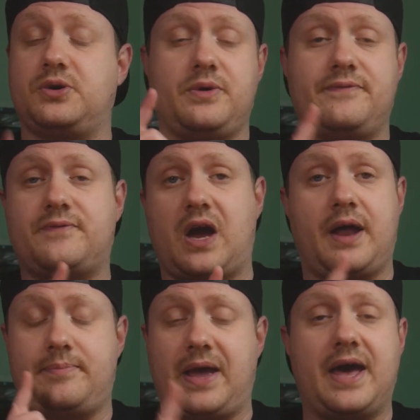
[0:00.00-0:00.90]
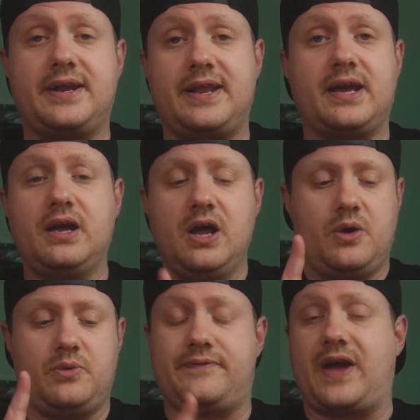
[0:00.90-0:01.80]
So we've got editing,
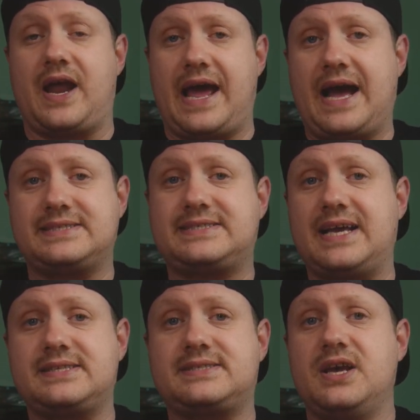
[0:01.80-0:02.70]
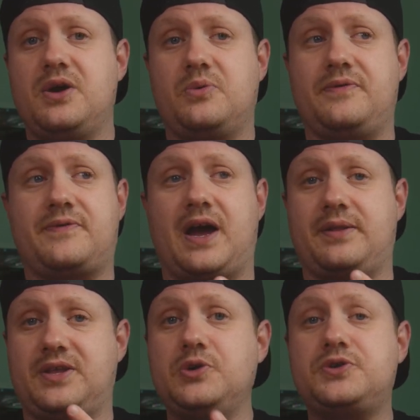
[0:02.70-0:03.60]
we've got assets, we've got
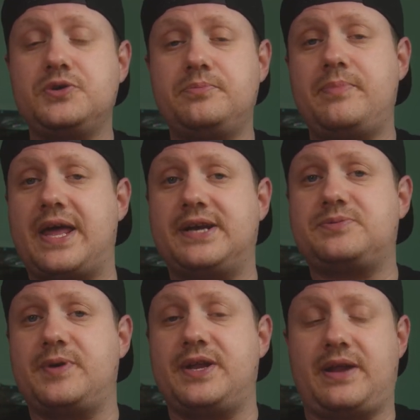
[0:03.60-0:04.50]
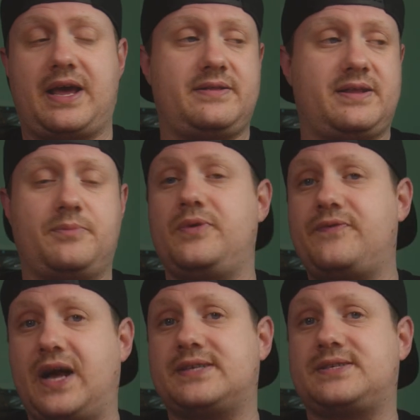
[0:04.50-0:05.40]
YouTube management, and then
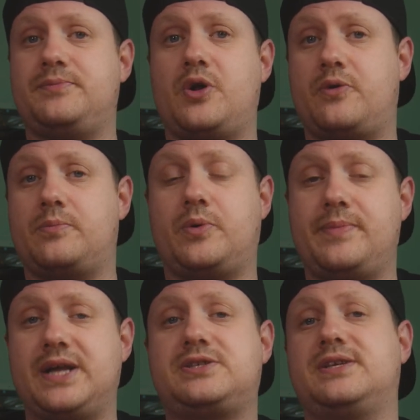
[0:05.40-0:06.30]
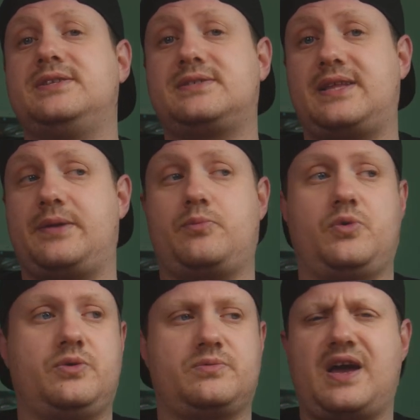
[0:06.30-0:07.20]
we've got some notable mentions that
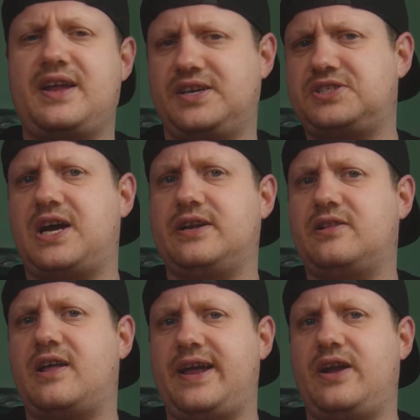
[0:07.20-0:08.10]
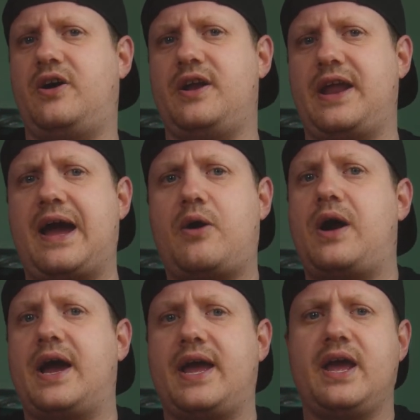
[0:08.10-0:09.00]
will kind of shine a light on how
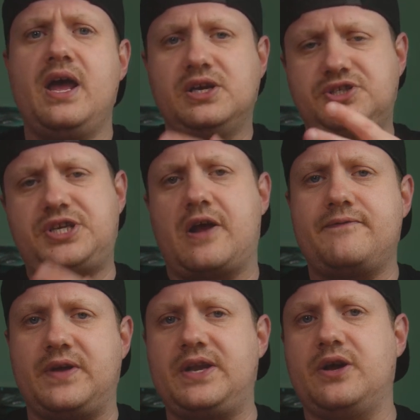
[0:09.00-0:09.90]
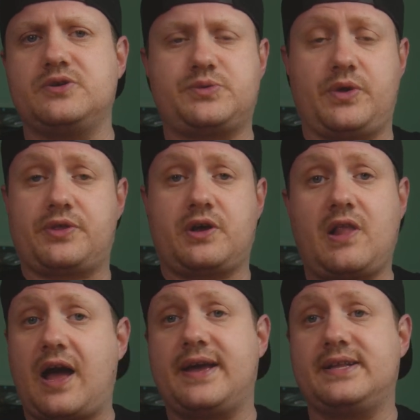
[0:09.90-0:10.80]
I share videos with
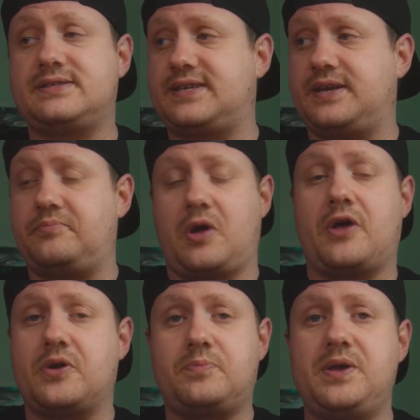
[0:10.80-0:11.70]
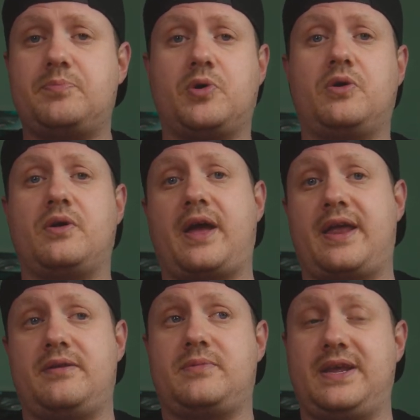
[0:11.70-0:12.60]
clients and other people,
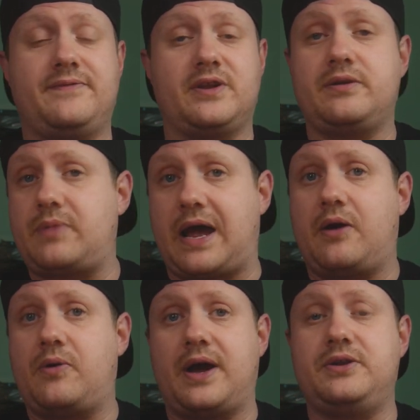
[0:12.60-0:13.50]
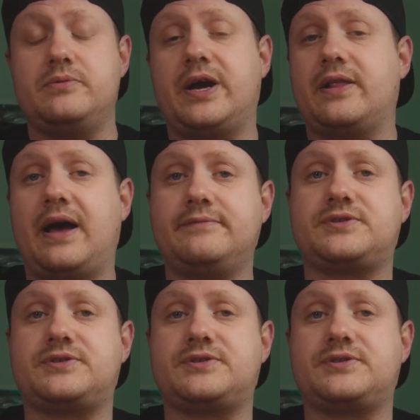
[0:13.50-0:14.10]
and even how I do my live